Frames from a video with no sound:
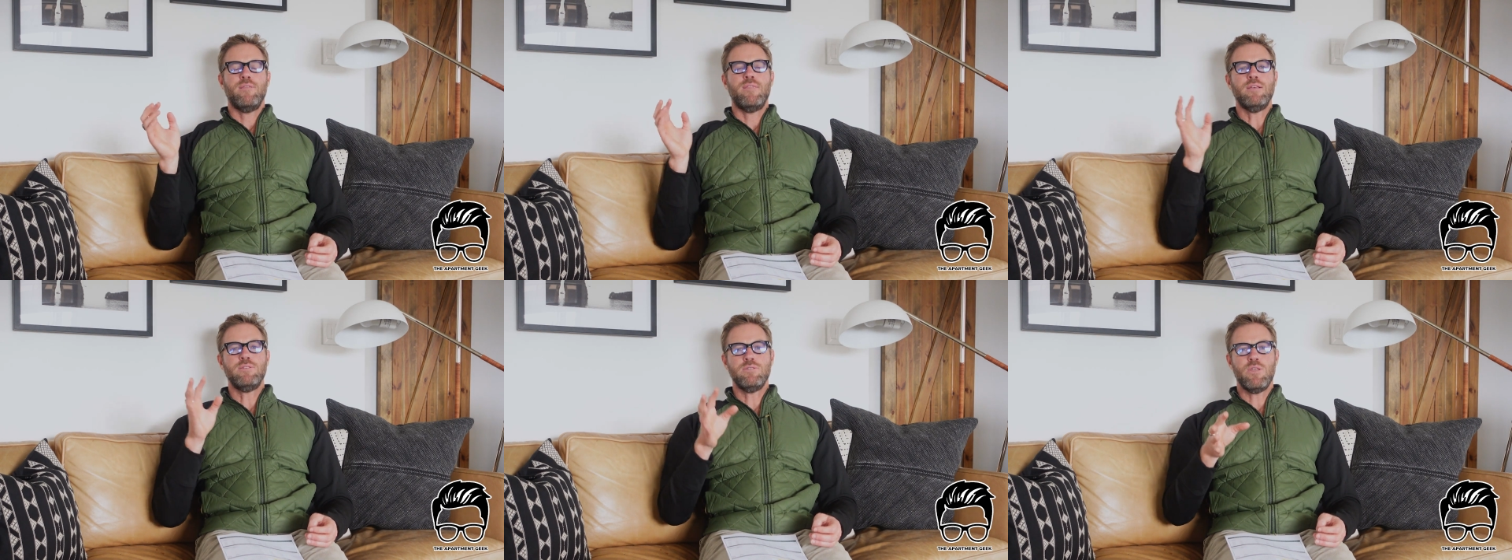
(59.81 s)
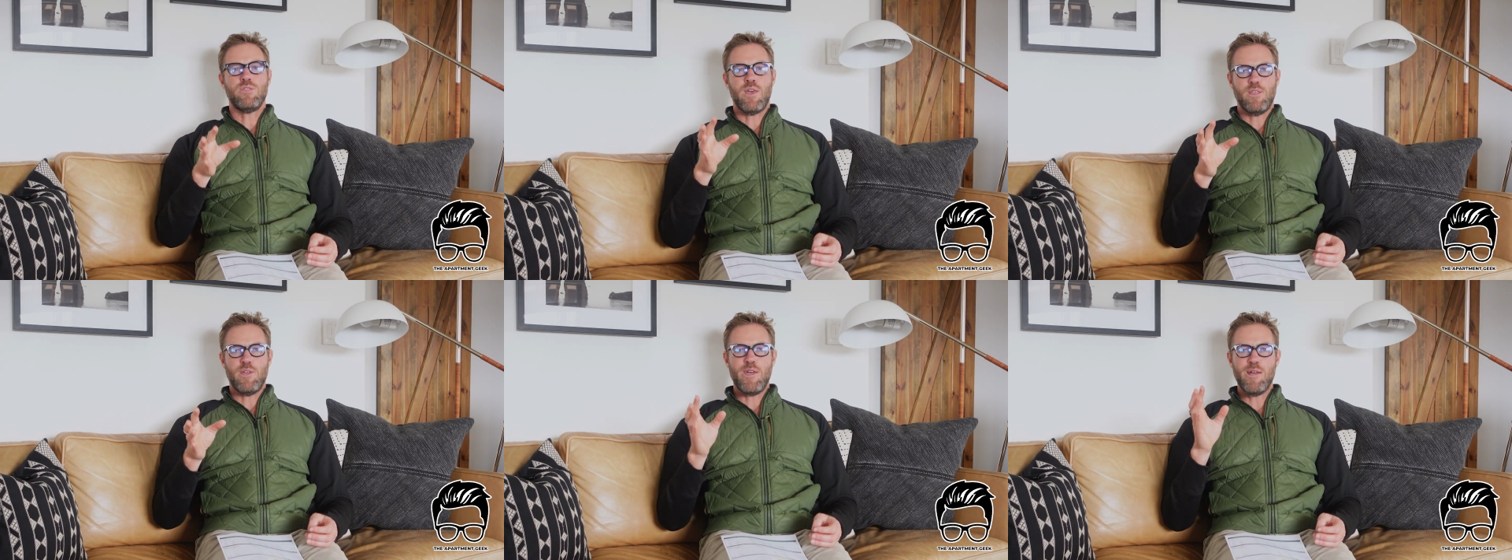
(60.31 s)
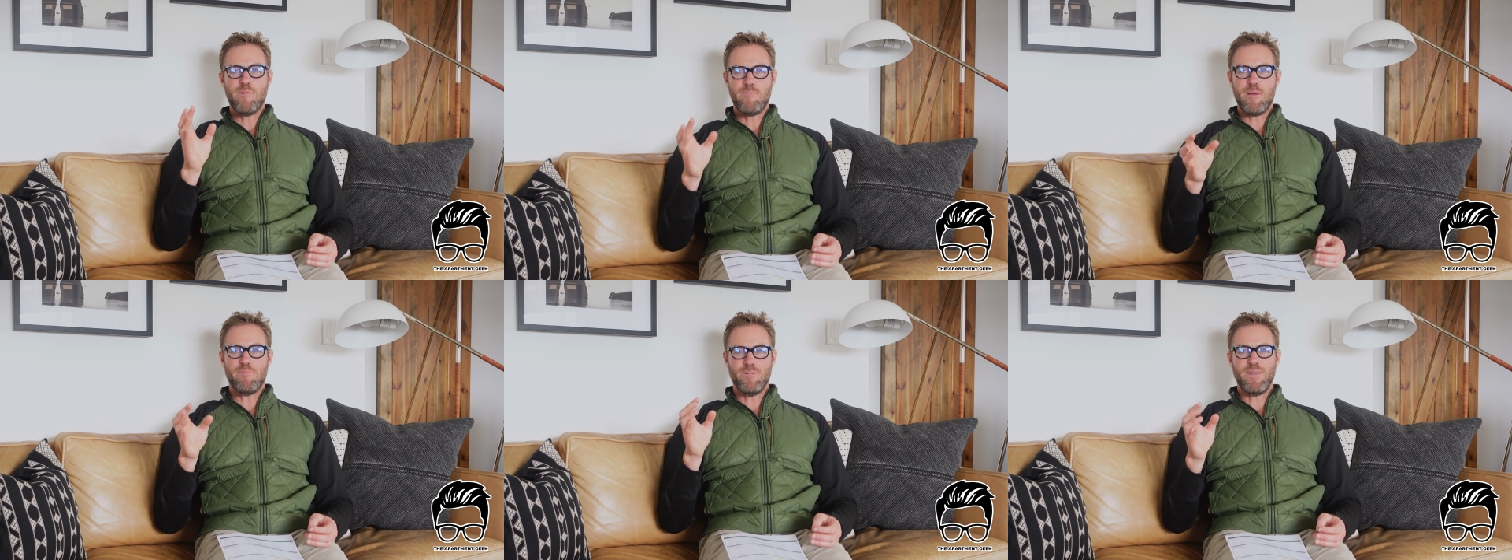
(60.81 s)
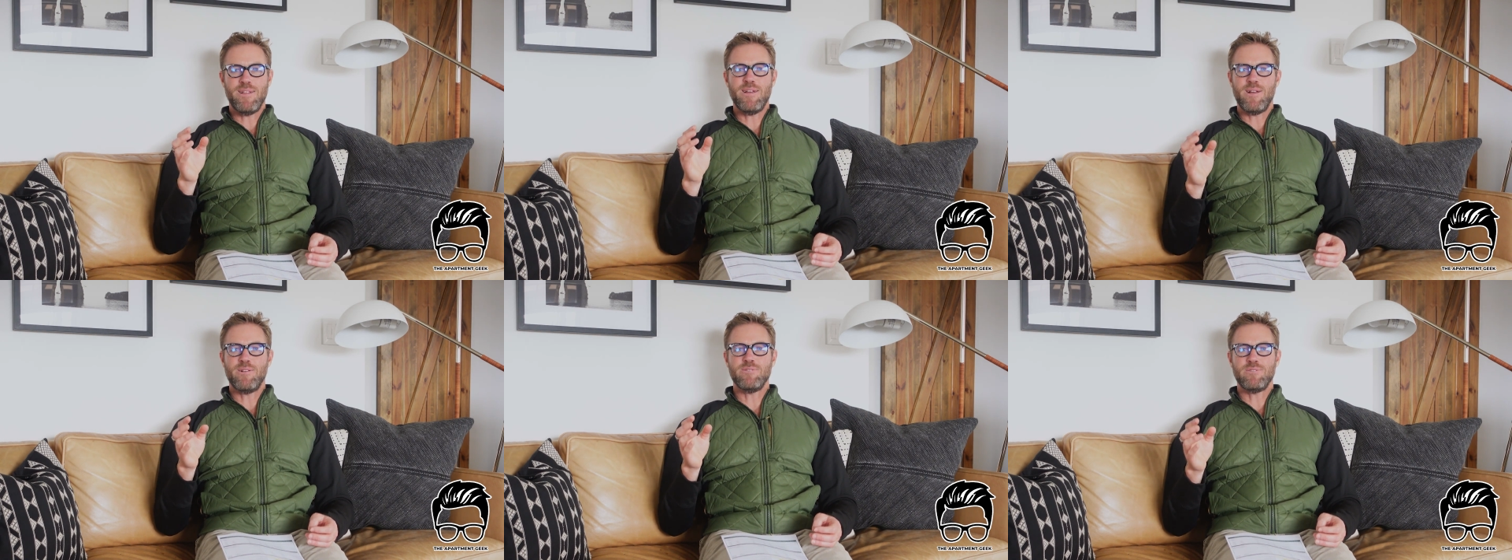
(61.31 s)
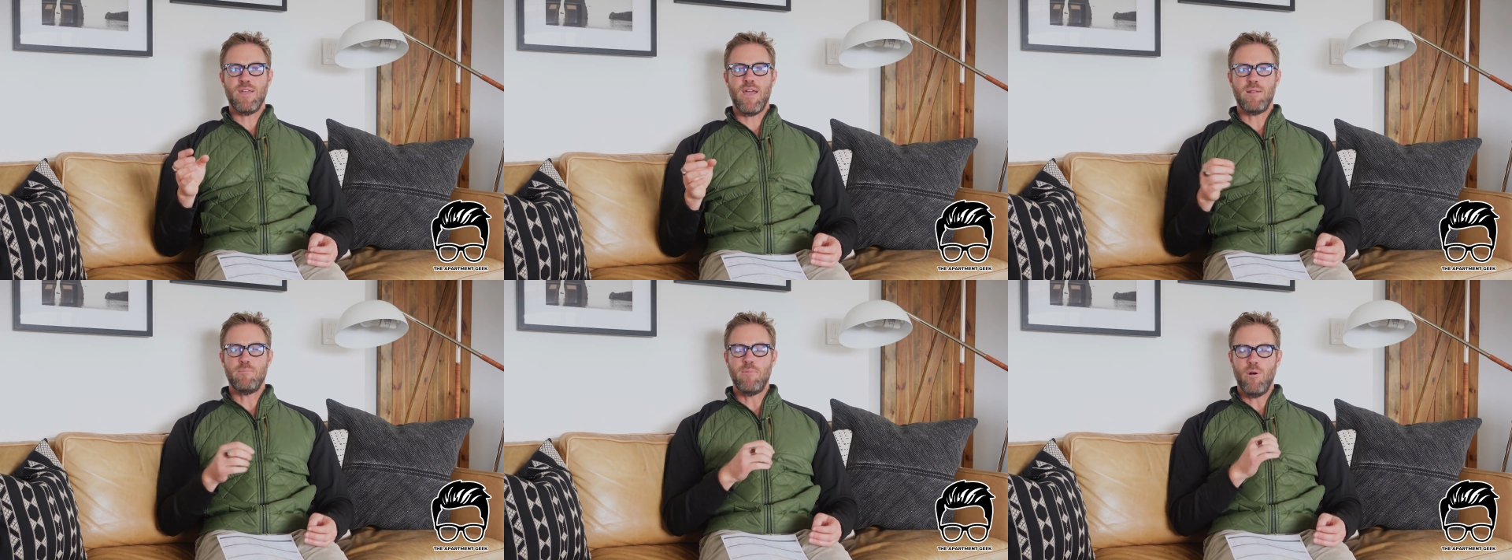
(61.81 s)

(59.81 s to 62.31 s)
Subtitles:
This is the thing that people need to understand.